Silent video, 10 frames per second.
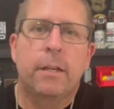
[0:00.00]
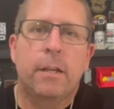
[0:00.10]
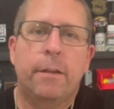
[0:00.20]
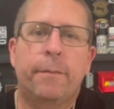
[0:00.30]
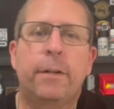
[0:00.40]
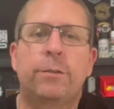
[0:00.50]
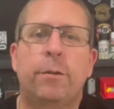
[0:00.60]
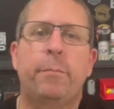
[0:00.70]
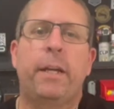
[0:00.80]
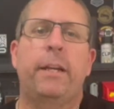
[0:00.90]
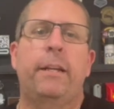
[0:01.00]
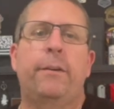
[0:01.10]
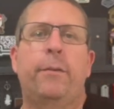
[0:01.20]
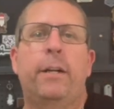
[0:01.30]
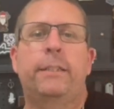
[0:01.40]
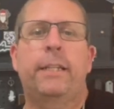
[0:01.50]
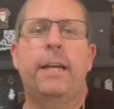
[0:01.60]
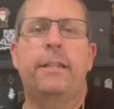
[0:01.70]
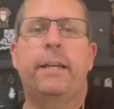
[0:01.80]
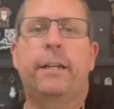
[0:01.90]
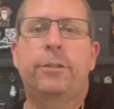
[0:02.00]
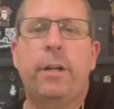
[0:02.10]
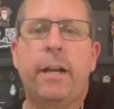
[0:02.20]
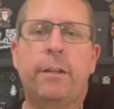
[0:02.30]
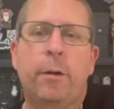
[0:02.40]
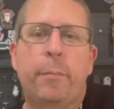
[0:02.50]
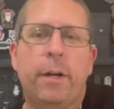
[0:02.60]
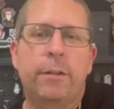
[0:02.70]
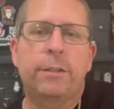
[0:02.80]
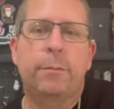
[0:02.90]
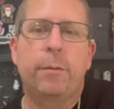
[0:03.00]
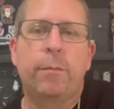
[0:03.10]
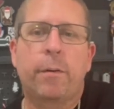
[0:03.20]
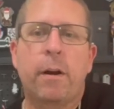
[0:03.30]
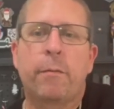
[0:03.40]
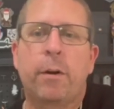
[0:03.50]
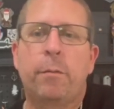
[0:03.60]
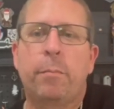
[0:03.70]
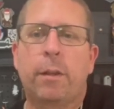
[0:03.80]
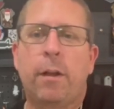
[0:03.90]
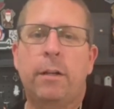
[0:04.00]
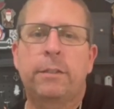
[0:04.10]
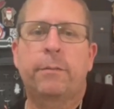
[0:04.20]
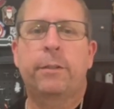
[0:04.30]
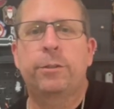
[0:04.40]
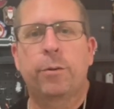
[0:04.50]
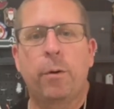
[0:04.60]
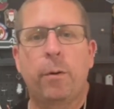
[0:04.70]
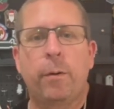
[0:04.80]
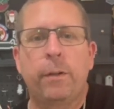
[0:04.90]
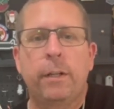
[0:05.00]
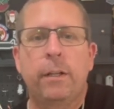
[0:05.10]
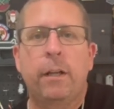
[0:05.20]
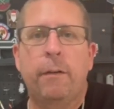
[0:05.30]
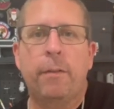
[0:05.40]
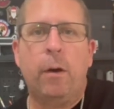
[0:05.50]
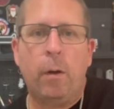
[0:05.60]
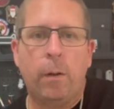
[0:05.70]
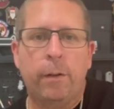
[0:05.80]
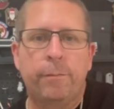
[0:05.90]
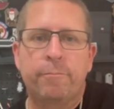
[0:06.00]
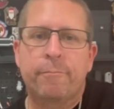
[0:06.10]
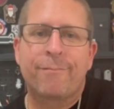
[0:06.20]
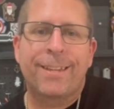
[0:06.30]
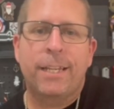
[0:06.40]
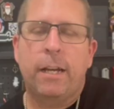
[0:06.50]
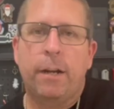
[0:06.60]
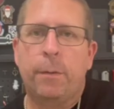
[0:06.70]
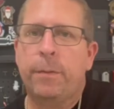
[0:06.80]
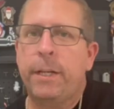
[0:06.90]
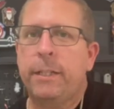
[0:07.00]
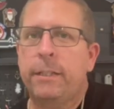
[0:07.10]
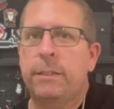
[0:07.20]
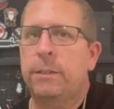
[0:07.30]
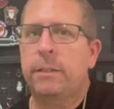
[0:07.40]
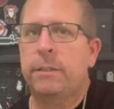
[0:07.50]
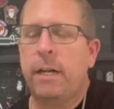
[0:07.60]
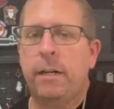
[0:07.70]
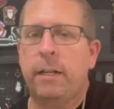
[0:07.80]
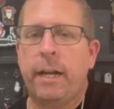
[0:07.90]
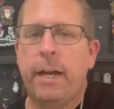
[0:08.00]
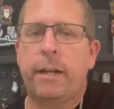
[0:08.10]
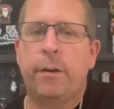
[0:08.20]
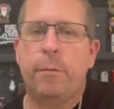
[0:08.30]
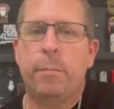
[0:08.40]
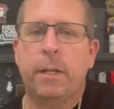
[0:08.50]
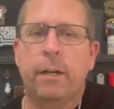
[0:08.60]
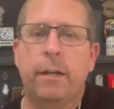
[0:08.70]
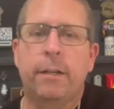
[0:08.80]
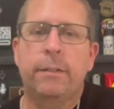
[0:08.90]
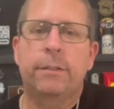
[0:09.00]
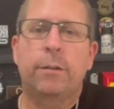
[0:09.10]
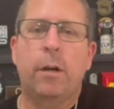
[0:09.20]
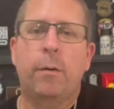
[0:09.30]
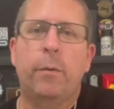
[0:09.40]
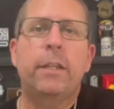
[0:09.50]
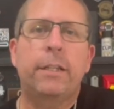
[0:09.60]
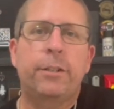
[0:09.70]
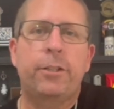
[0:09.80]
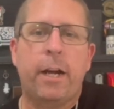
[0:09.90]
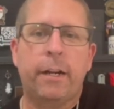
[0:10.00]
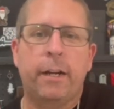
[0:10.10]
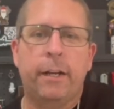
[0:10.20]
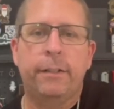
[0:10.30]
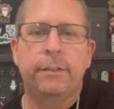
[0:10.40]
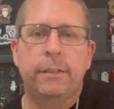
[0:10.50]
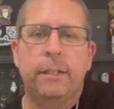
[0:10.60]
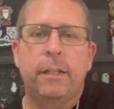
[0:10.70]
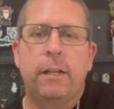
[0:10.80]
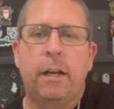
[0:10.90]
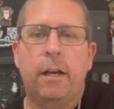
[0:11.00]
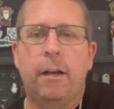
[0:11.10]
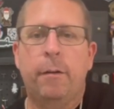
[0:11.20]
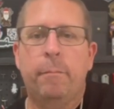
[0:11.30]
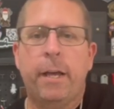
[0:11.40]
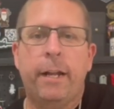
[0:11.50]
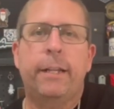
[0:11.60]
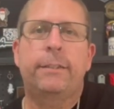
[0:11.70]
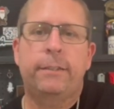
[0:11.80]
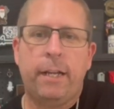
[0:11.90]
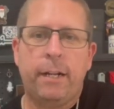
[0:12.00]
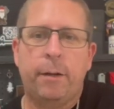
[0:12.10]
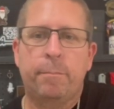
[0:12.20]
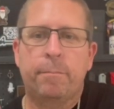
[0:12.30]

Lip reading: The first one being where it said the extractor appears to move rearward, but loss of control of the hull. I don't think this is entirely accurate, because with this shotgun and its setup,